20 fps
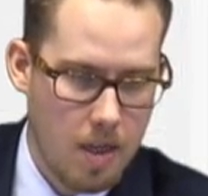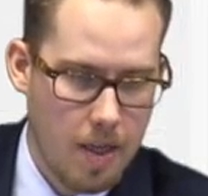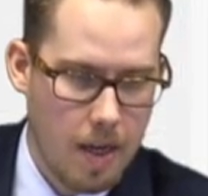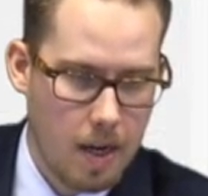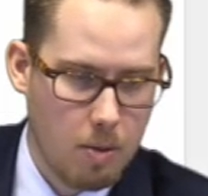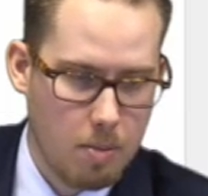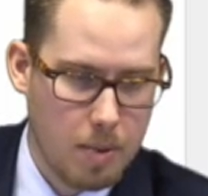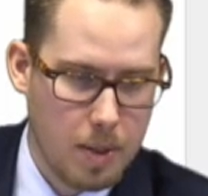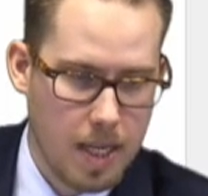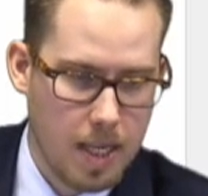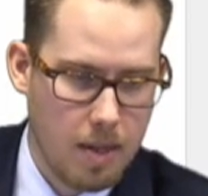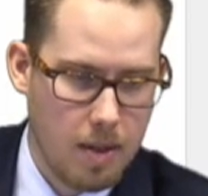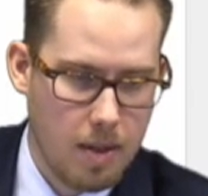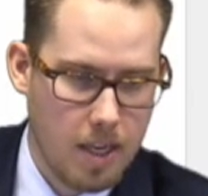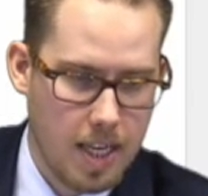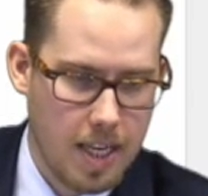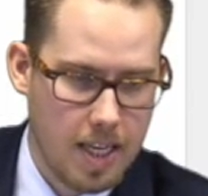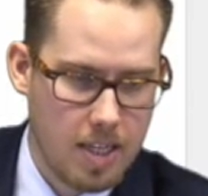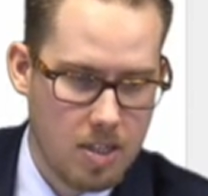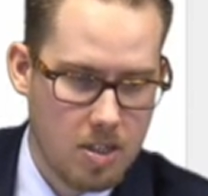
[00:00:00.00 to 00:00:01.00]
That'll
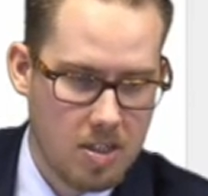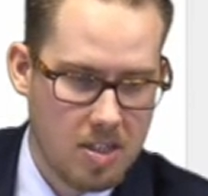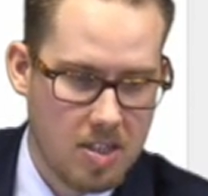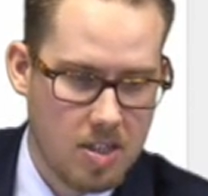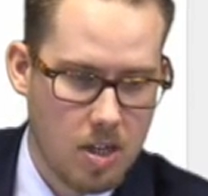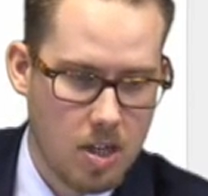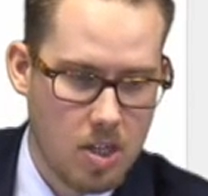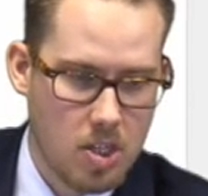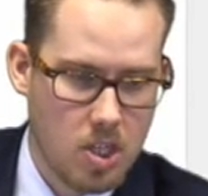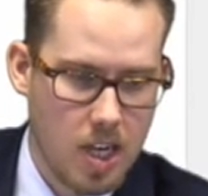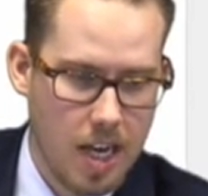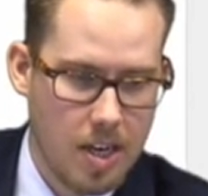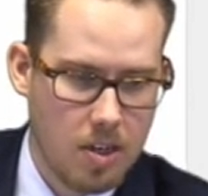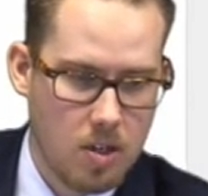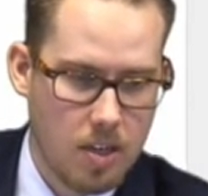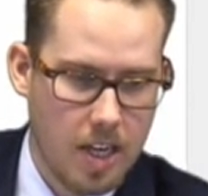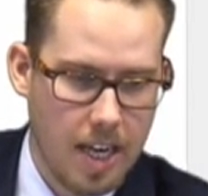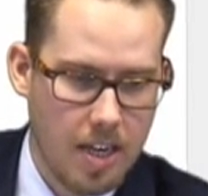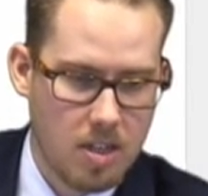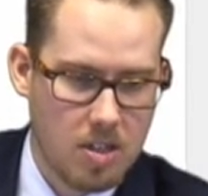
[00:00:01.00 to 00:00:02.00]
begin your search and
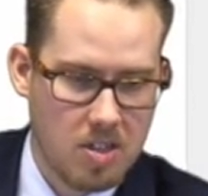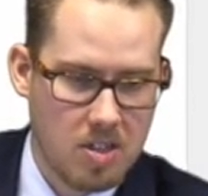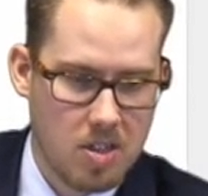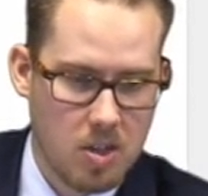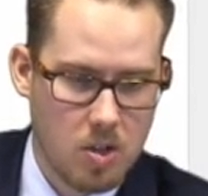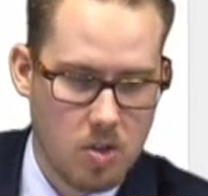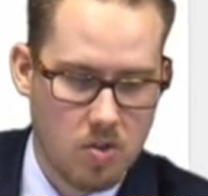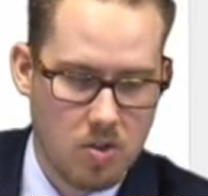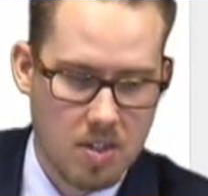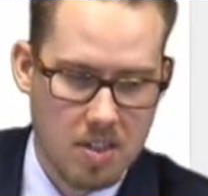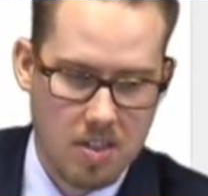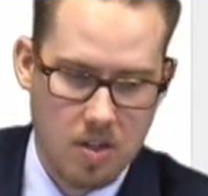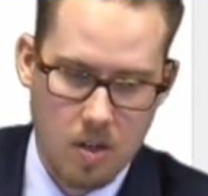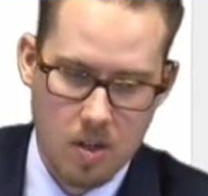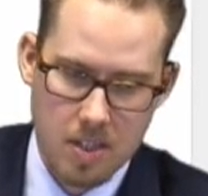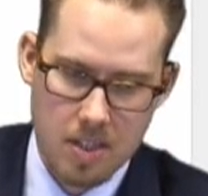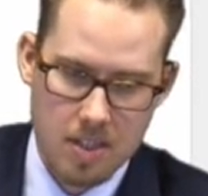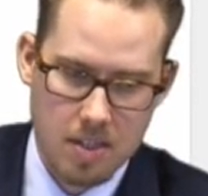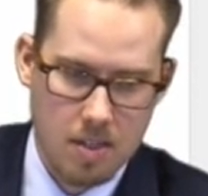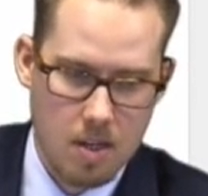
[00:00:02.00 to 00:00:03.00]
you'll get your search
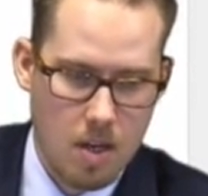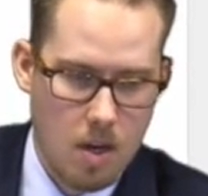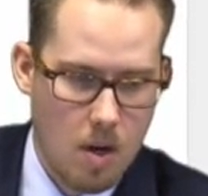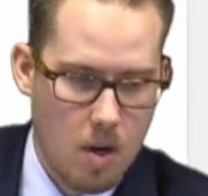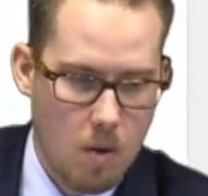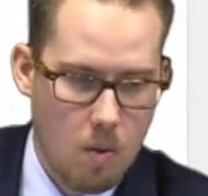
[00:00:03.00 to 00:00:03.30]
results.